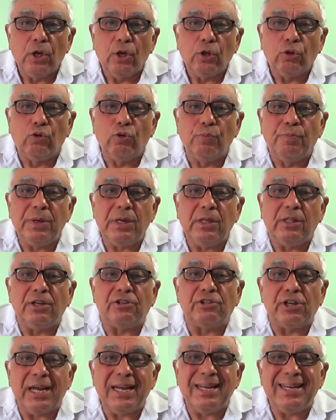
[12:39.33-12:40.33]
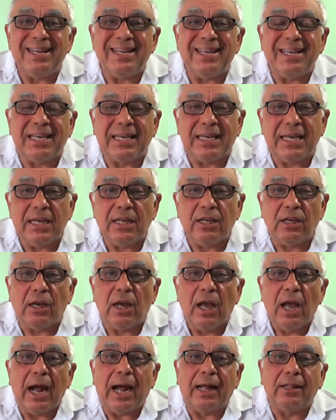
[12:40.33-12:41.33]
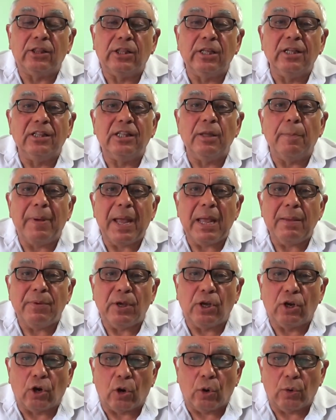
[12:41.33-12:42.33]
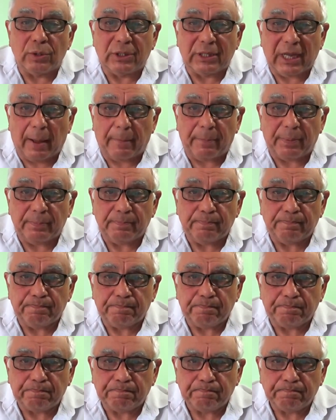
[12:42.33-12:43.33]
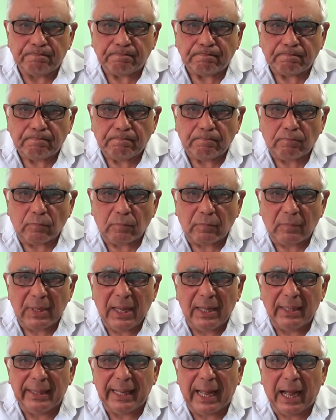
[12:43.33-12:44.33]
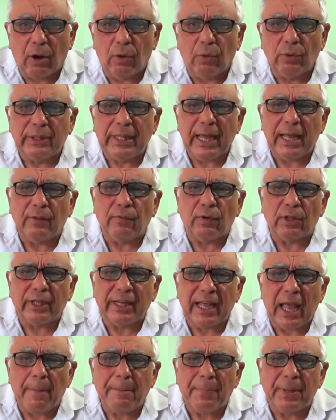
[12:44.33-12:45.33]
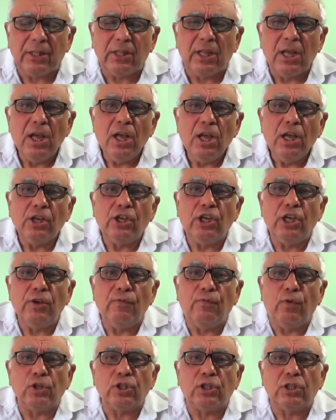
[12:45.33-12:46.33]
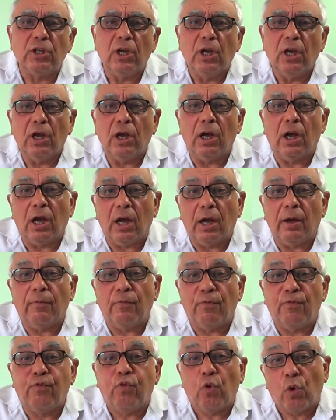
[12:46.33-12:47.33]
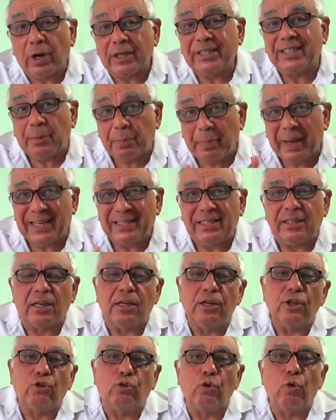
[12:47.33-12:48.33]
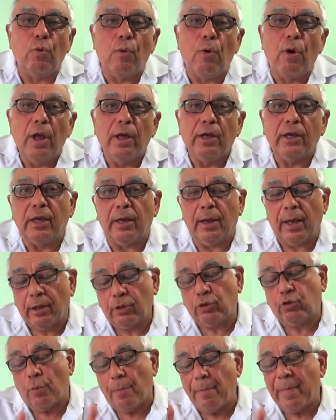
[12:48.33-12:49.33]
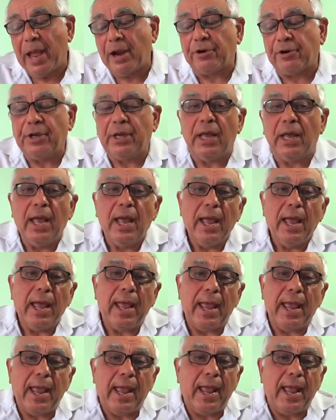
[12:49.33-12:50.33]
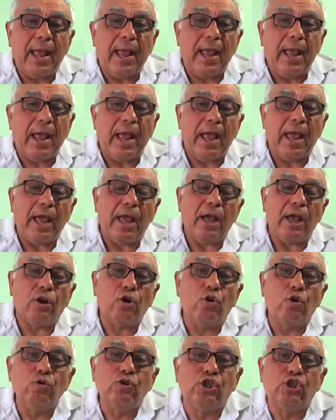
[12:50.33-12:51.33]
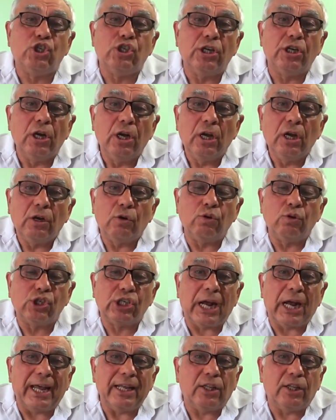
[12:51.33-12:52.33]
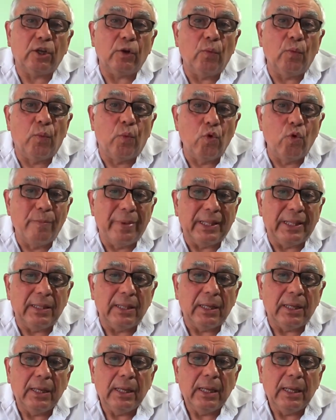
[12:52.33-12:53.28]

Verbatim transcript: to be the reigning king until the baby grows up. Now, then what happened? He was uh, forced basically to, uh, to marry a, a Cush, Cushite woman